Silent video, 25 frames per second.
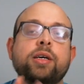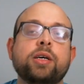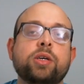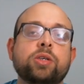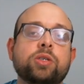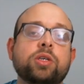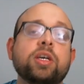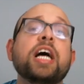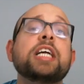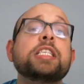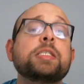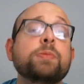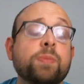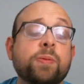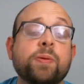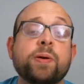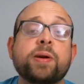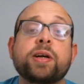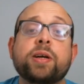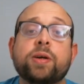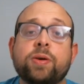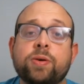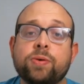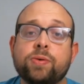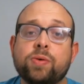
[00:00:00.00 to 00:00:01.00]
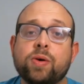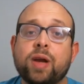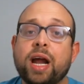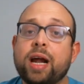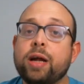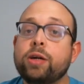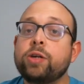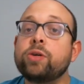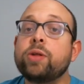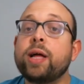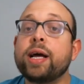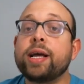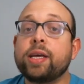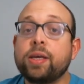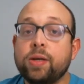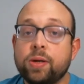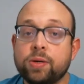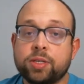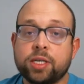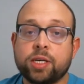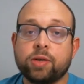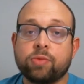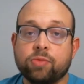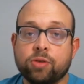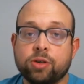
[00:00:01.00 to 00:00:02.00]
So that's pretty cool. I do like
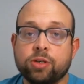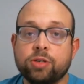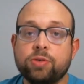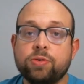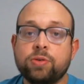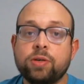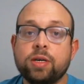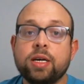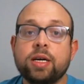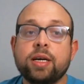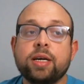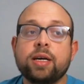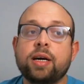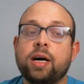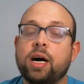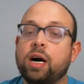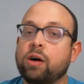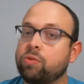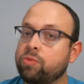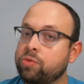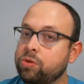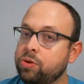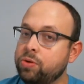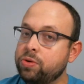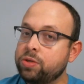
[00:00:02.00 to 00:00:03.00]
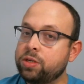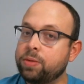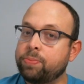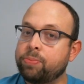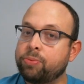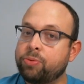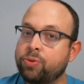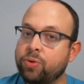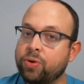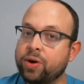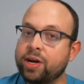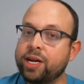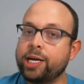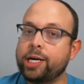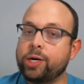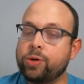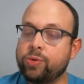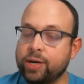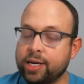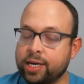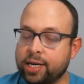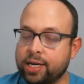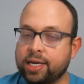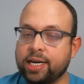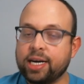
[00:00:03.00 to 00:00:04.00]
using Rue. Rue is a pretty
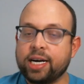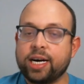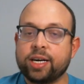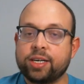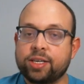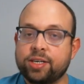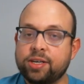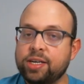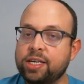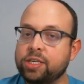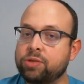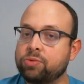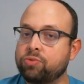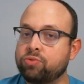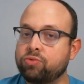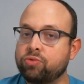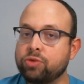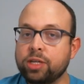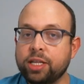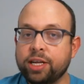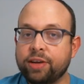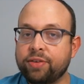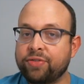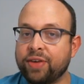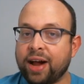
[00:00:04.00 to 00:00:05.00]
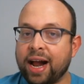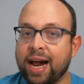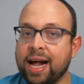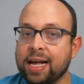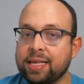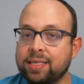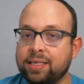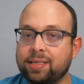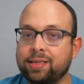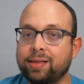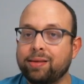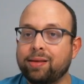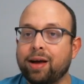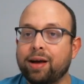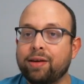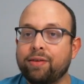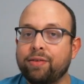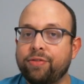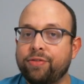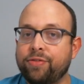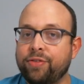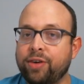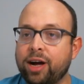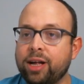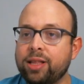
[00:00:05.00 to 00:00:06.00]
quick character. He's really fast. He's a lot of
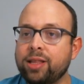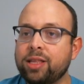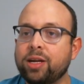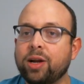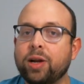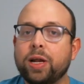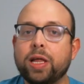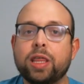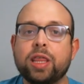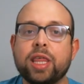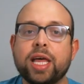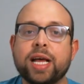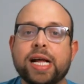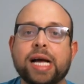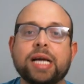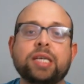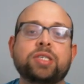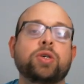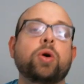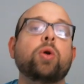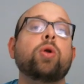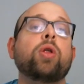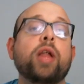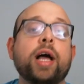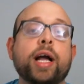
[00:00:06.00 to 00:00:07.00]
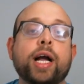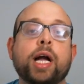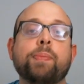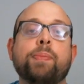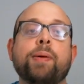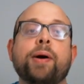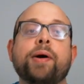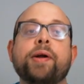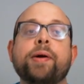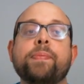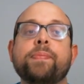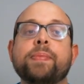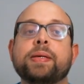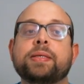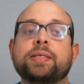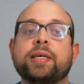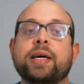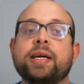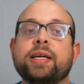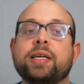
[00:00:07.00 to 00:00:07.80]
fun. The only thing I don't like about him is that he